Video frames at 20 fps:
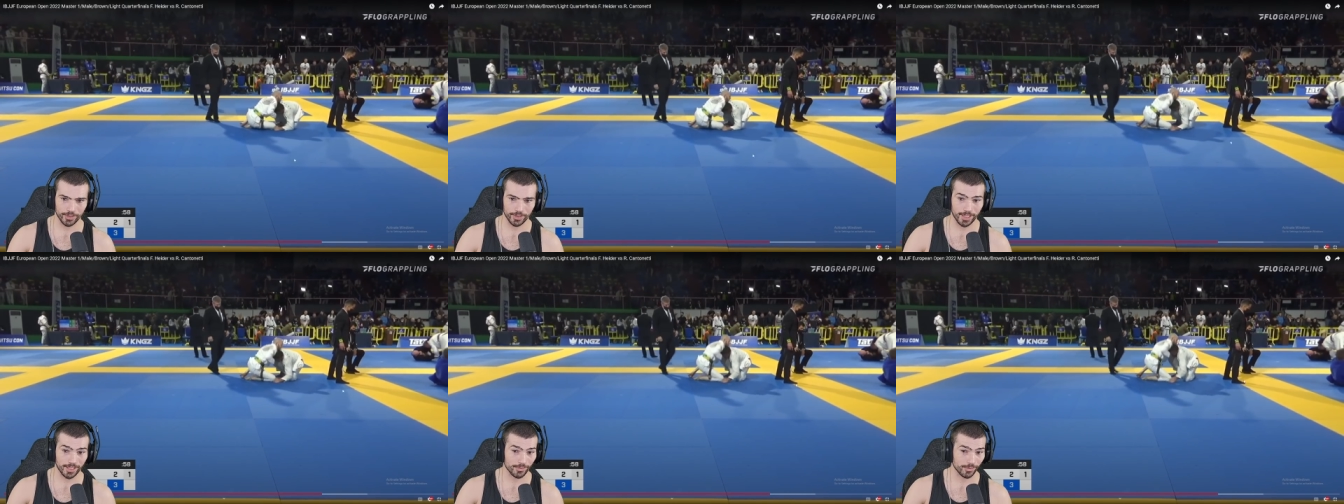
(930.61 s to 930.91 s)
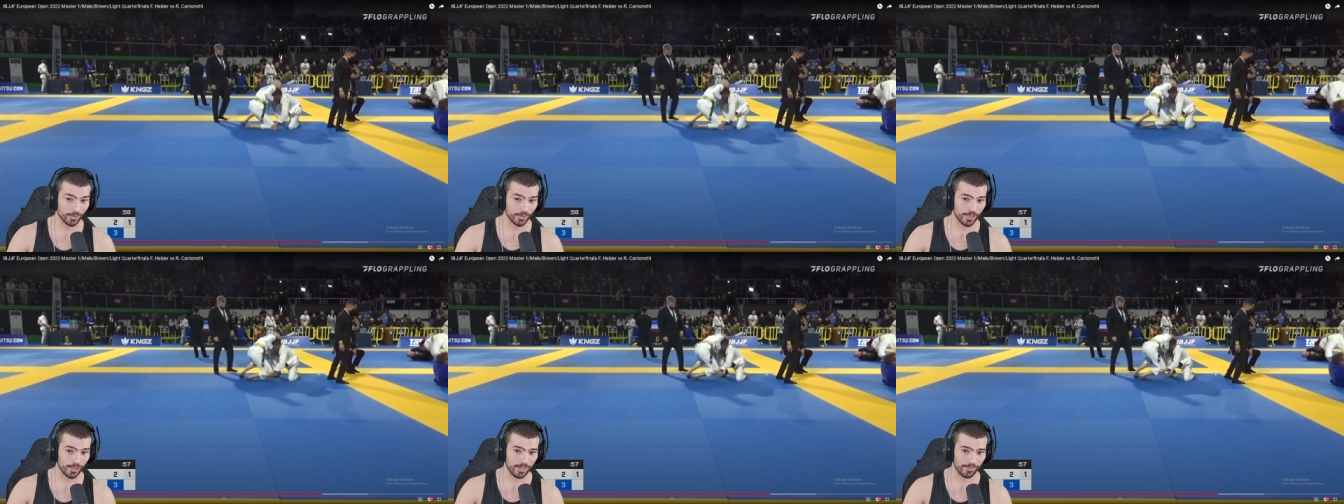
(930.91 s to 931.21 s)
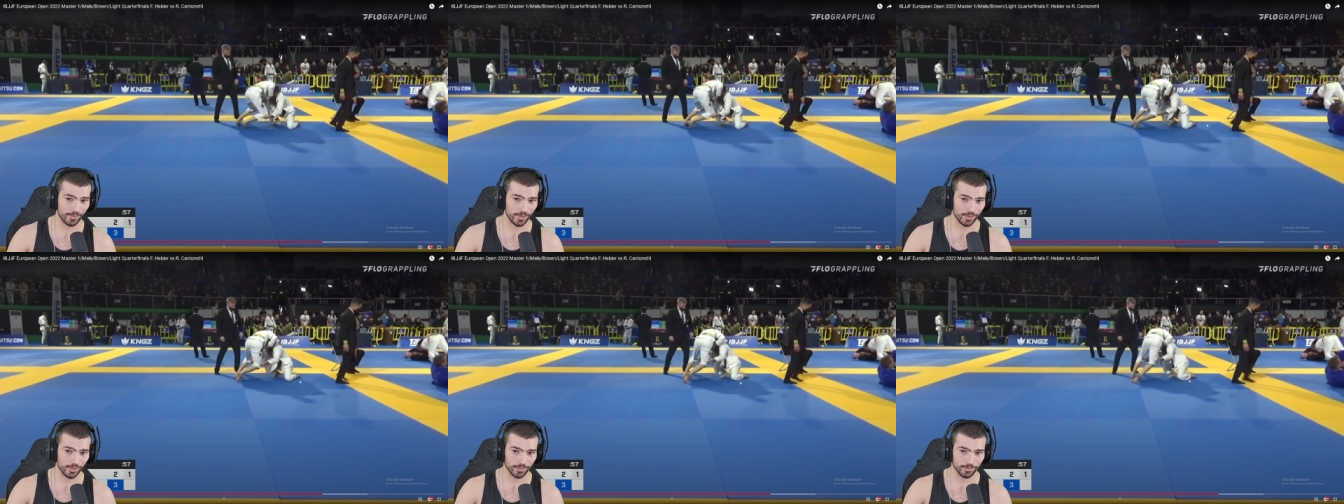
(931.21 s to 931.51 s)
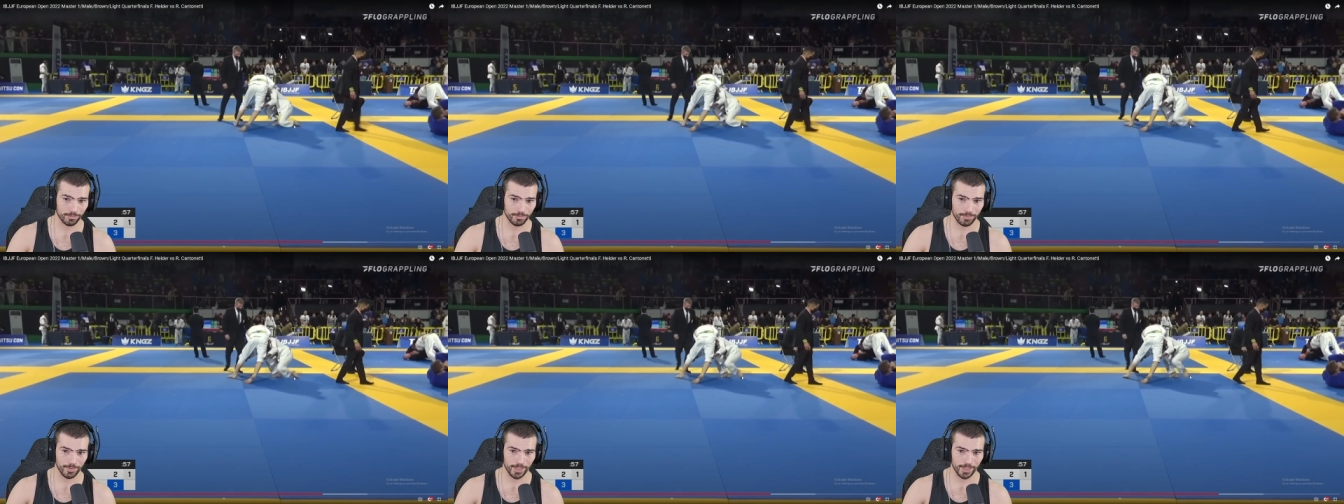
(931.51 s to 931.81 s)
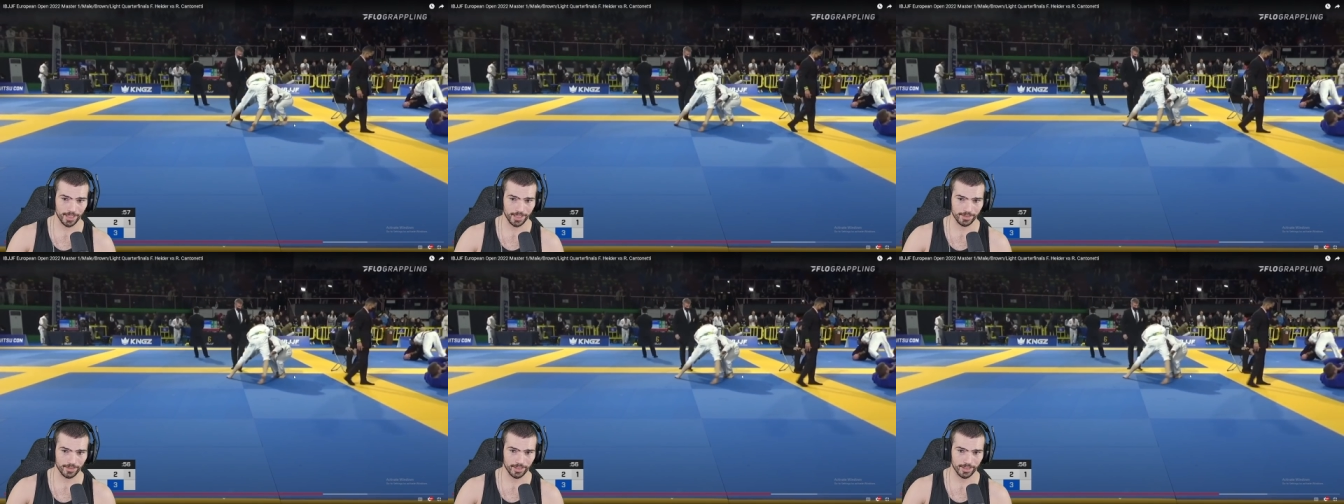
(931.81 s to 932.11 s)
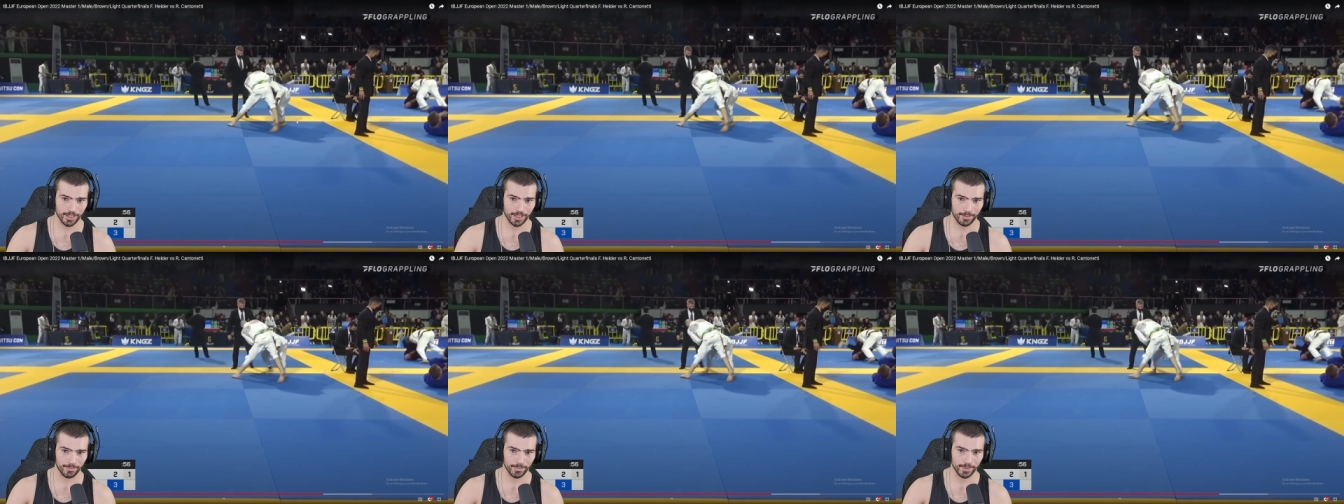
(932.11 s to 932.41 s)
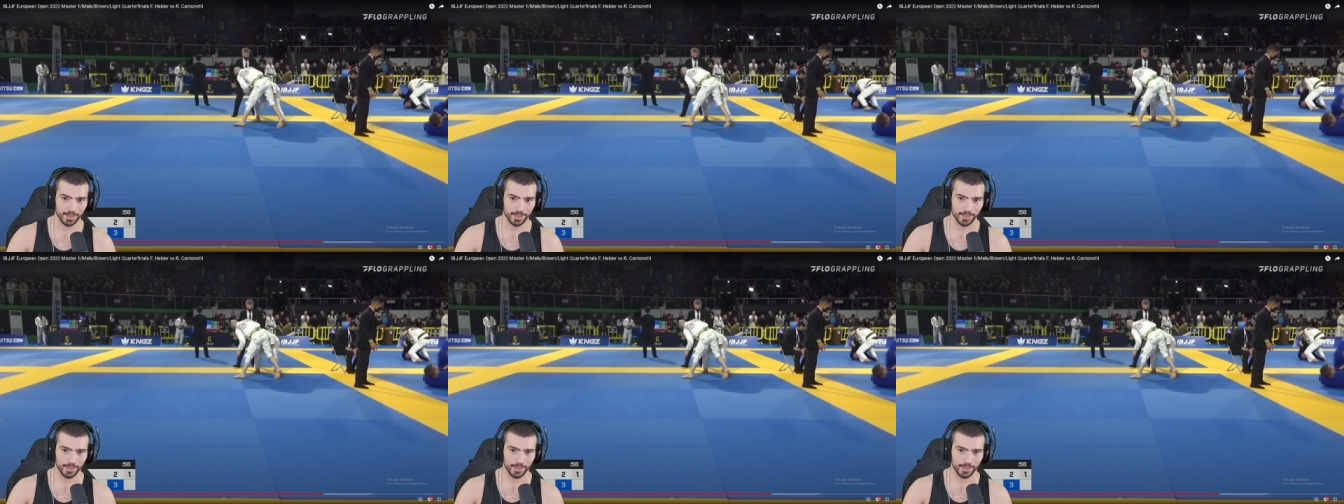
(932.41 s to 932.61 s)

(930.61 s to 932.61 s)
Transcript: That's what saves you. Big time.